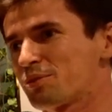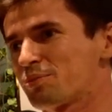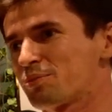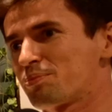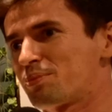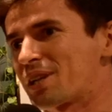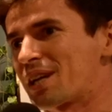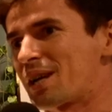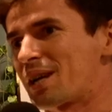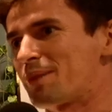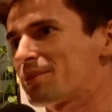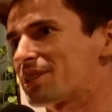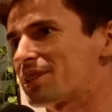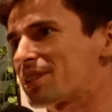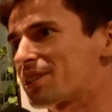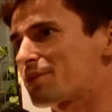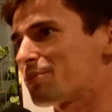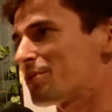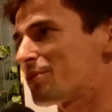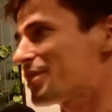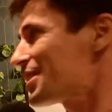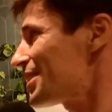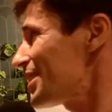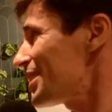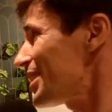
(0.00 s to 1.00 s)
of parameters
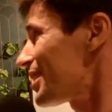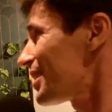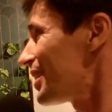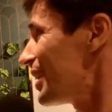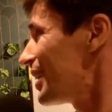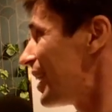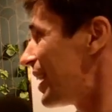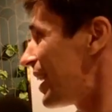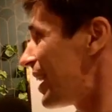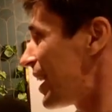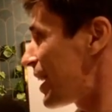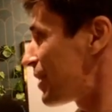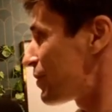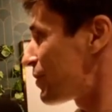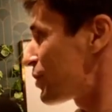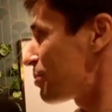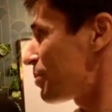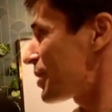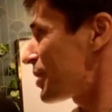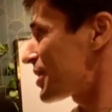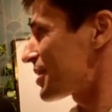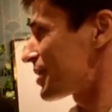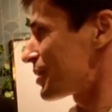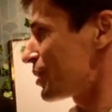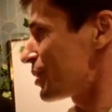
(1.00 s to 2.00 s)
with C if you pass